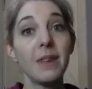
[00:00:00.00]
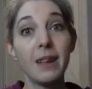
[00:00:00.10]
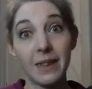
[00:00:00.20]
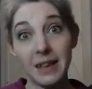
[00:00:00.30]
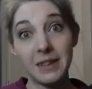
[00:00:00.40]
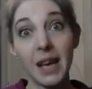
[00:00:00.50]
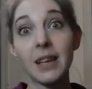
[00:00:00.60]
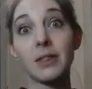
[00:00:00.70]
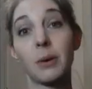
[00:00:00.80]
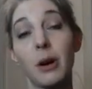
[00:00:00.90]
That's
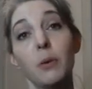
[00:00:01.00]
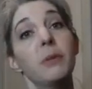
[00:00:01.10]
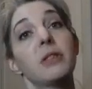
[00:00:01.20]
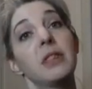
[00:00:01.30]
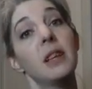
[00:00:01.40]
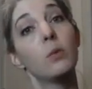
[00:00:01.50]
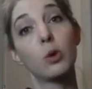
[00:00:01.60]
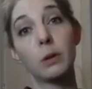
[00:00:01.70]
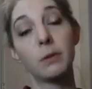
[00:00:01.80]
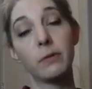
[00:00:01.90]
it. So I hope you're staying
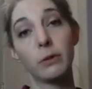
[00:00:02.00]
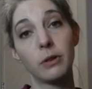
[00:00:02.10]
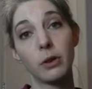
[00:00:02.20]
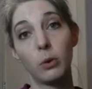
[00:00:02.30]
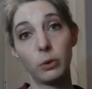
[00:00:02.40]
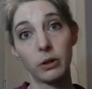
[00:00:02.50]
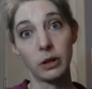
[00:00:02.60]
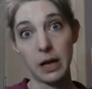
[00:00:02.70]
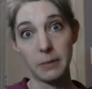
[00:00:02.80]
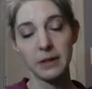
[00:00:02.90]
warm if you're in the colder
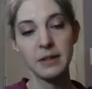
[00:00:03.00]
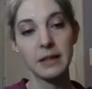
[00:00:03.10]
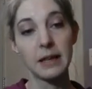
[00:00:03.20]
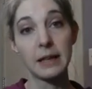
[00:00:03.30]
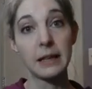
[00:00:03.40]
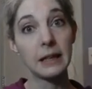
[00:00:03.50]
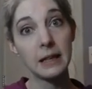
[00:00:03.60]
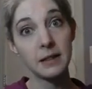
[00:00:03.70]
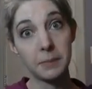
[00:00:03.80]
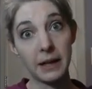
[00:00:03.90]
climates and knitting
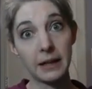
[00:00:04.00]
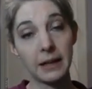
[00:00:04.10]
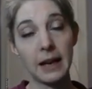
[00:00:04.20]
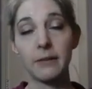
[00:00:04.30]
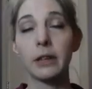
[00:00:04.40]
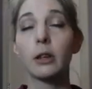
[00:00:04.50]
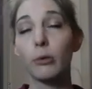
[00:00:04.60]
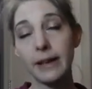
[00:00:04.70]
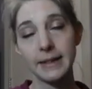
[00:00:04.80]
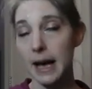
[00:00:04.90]
and spinning and having a
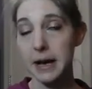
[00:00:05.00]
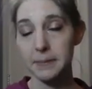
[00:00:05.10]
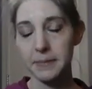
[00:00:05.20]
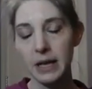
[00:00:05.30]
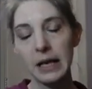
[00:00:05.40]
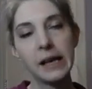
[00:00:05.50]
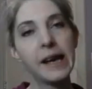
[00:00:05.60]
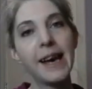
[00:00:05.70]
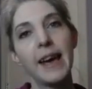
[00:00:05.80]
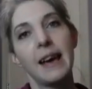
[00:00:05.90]
great time.
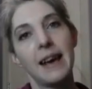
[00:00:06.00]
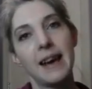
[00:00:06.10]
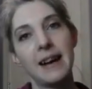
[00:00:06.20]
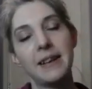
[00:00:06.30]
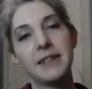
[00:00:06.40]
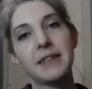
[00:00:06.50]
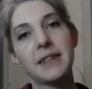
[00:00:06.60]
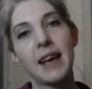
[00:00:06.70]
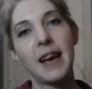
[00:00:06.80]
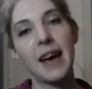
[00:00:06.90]
And
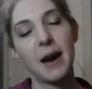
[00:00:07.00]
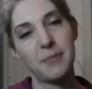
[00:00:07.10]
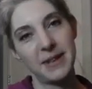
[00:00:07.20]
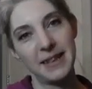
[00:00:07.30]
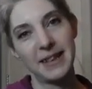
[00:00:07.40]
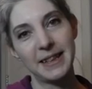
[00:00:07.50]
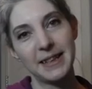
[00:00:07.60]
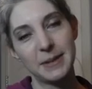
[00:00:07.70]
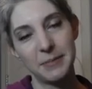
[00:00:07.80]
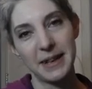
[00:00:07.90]
happy knitting and
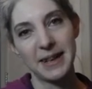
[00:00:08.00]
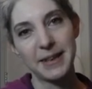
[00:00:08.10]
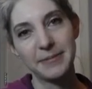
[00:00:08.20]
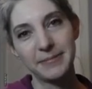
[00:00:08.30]
spinning.